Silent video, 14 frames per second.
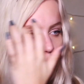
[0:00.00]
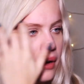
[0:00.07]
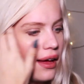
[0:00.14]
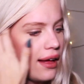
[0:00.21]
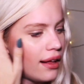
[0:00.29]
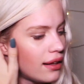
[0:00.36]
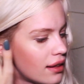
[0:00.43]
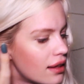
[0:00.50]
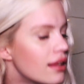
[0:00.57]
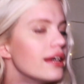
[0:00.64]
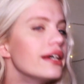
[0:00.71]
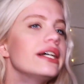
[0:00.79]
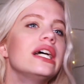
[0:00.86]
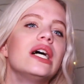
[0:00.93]

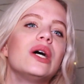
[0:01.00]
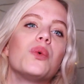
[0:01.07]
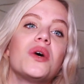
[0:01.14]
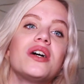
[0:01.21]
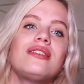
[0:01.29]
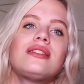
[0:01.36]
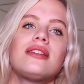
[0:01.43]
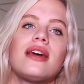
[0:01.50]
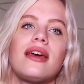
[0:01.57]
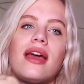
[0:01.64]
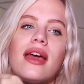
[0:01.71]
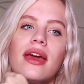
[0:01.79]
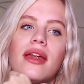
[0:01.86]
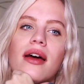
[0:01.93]
Well, once I
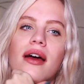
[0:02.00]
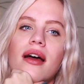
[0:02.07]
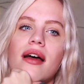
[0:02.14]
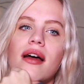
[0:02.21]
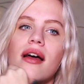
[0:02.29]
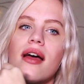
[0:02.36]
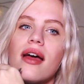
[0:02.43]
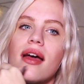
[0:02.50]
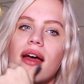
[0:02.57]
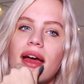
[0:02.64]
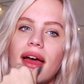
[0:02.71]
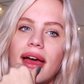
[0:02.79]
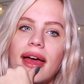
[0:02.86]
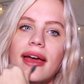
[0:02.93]

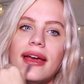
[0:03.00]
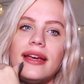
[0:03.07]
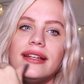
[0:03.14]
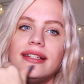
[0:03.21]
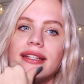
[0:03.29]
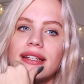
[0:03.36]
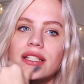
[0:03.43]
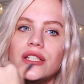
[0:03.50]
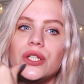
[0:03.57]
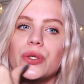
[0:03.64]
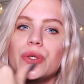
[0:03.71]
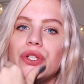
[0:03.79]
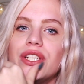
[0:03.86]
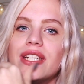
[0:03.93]
ate
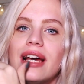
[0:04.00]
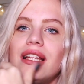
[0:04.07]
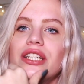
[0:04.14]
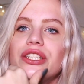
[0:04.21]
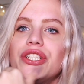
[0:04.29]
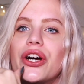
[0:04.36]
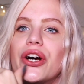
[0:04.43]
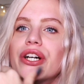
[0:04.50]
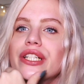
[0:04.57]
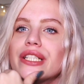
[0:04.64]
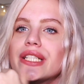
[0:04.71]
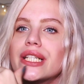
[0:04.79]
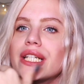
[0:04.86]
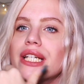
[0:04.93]
two Nutella
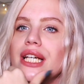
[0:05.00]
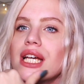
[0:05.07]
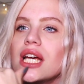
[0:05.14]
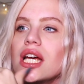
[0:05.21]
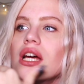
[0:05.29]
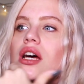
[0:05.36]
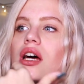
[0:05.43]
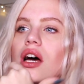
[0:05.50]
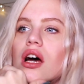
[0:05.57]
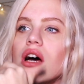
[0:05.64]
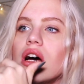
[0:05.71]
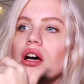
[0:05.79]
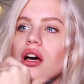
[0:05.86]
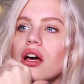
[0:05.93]
jars
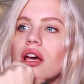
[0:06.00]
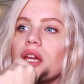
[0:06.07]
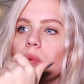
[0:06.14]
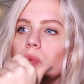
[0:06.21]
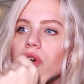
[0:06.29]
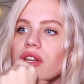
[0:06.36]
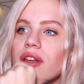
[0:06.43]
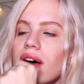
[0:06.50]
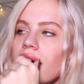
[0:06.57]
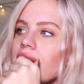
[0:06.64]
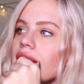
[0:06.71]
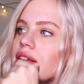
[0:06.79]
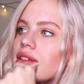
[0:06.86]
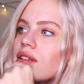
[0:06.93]
in one
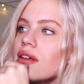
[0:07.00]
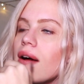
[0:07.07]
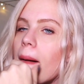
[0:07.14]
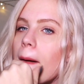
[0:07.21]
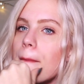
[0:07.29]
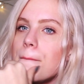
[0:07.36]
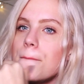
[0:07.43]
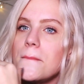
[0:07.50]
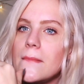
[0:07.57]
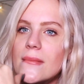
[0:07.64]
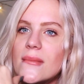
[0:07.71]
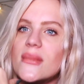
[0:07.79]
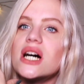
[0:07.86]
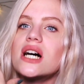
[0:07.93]
night.
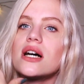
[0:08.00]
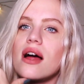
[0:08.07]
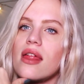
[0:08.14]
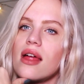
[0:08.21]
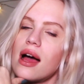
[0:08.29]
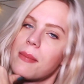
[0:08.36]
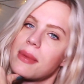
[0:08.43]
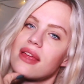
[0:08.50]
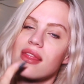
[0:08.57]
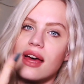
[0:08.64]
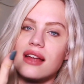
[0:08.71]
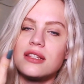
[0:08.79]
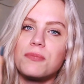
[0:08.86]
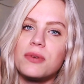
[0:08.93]
I mean,
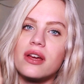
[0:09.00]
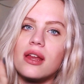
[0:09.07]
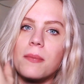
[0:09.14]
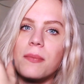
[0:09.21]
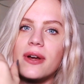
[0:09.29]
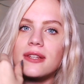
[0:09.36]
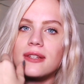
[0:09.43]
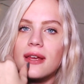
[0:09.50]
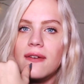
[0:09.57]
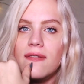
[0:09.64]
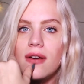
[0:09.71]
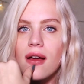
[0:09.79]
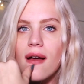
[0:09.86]
that's pretty impressive.